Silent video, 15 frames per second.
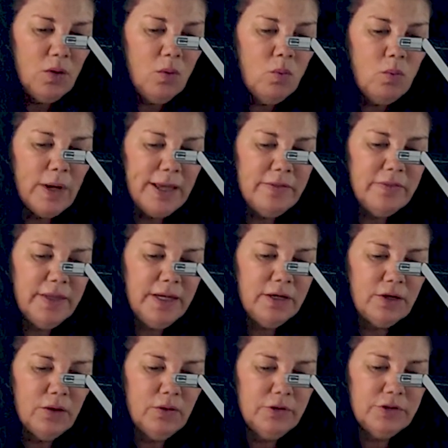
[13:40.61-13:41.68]
When they
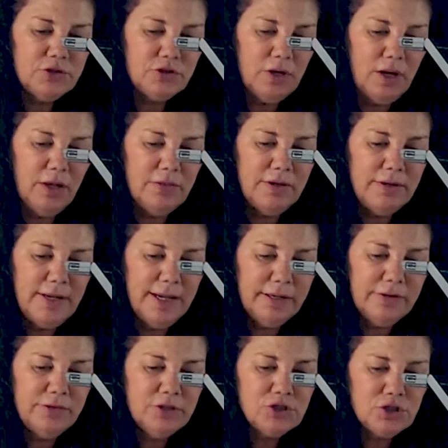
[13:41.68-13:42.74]
go to draw the neck
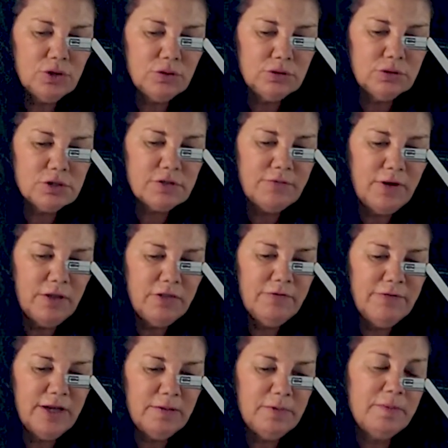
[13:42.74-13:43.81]
and the shoulders of all the
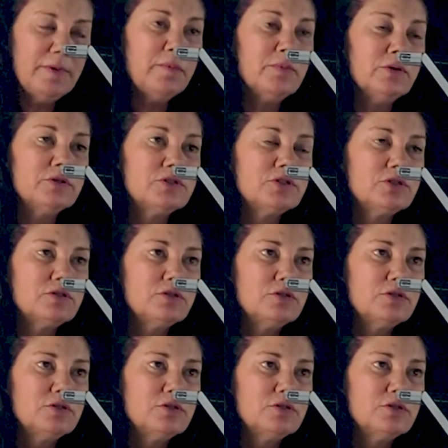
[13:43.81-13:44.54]
family members,